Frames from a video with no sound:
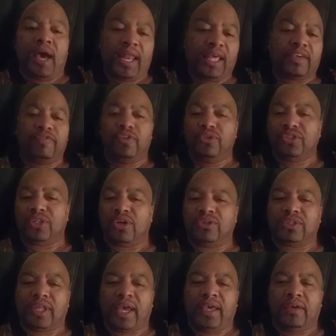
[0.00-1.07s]
I like a few
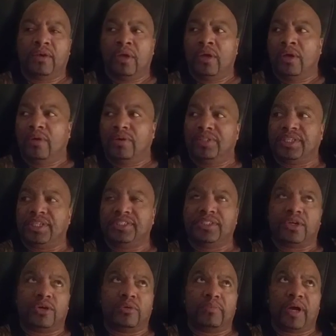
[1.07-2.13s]
songs like, what's that
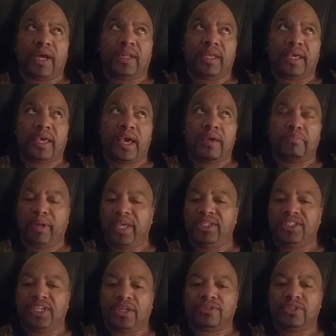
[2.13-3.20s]
song by that guy, Blake
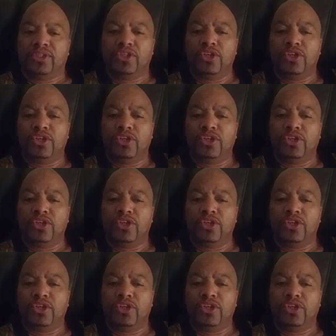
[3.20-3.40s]
Shelton?